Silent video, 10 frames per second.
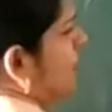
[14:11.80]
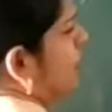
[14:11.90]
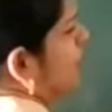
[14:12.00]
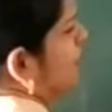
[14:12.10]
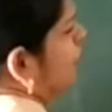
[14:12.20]

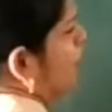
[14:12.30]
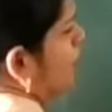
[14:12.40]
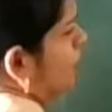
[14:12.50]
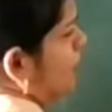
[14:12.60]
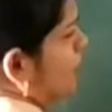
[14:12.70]
there
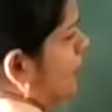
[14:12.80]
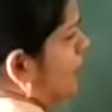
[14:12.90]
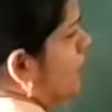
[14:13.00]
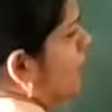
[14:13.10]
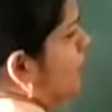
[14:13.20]

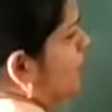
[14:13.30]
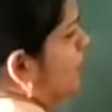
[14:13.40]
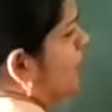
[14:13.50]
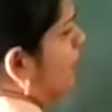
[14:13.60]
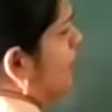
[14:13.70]
double bond
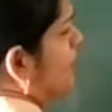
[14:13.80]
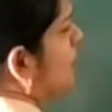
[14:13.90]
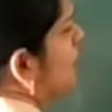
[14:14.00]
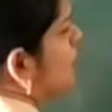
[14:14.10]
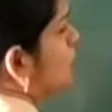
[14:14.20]
will be
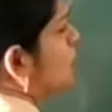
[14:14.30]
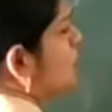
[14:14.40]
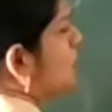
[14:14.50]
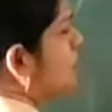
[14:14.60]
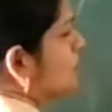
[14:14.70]
coming.
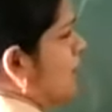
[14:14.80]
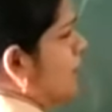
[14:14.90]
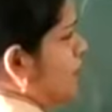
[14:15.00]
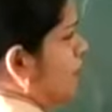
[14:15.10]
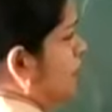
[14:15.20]
This
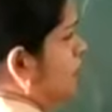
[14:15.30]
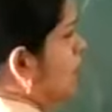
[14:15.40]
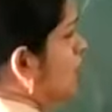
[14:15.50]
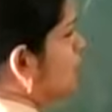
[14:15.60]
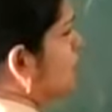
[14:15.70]
carbon is
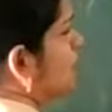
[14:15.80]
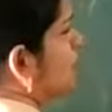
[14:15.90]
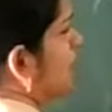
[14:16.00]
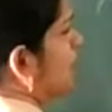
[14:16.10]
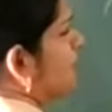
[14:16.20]

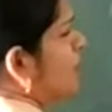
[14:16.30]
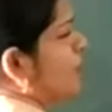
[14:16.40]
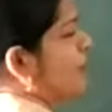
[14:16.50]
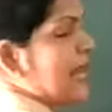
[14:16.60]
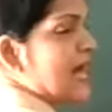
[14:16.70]
losing, it will
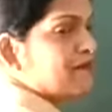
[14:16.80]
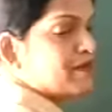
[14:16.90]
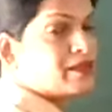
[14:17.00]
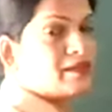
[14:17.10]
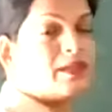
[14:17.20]
be having
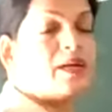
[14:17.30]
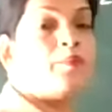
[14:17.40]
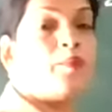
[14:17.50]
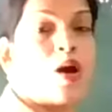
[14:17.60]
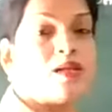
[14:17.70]
a
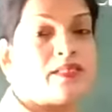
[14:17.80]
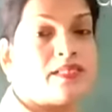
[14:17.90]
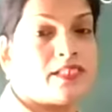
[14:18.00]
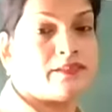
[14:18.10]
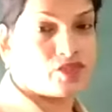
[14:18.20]

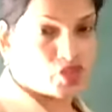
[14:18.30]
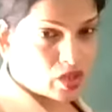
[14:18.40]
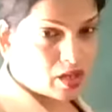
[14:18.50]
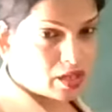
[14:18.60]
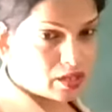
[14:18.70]
positive
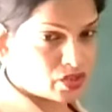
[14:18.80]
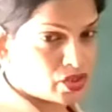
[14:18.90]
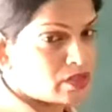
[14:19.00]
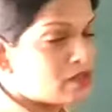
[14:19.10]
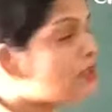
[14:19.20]
charge.
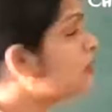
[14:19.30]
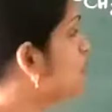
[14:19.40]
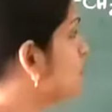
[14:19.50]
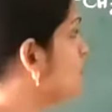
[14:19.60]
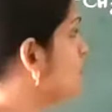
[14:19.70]

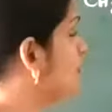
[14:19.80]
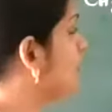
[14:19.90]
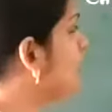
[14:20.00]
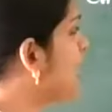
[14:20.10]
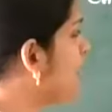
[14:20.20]
It will
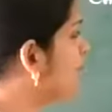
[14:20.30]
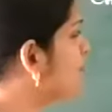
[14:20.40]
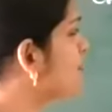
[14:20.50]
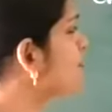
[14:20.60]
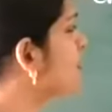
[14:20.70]
be
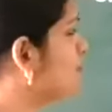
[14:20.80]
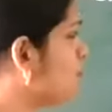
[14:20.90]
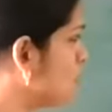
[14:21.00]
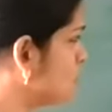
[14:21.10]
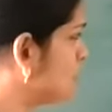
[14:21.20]
having a
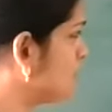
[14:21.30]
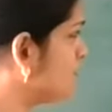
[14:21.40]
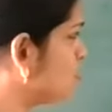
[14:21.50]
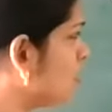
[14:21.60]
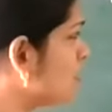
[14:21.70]
positive
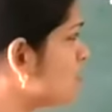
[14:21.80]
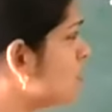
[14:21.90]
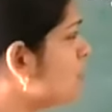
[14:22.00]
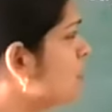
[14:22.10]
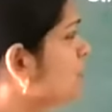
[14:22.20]
charge.
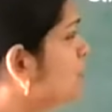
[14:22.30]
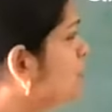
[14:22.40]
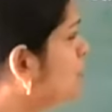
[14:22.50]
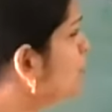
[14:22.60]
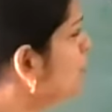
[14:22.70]

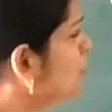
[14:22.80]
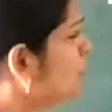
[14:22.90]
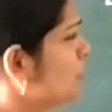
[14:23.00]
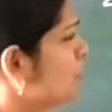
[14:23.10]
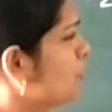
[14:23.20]
So,
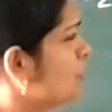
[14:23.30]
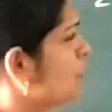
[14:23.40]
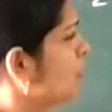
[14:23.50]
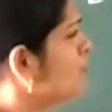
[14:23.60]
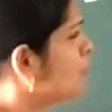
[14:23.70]

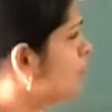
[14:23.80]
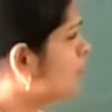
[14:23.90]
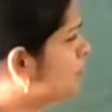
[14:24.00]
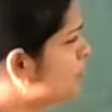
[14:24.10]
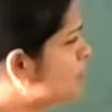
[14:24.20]

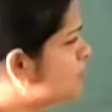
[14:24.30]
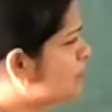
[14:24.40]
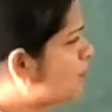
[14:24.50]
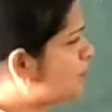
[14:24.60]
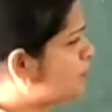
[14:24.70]
from this
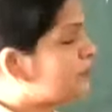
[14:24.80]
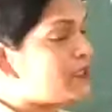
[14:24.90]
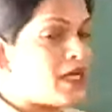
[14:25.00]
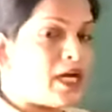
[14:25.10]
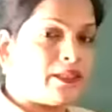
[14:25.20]
step to
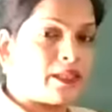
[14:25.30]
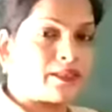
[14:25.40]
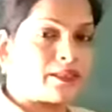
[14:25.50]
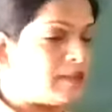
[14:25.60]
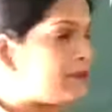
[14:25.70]
the other
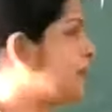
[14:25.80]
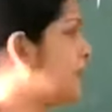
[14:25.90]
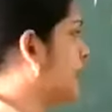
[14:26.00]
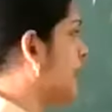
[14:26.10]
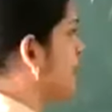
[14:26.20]
step, it
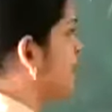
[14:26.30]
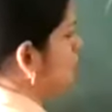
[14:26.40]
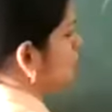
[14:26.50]
can be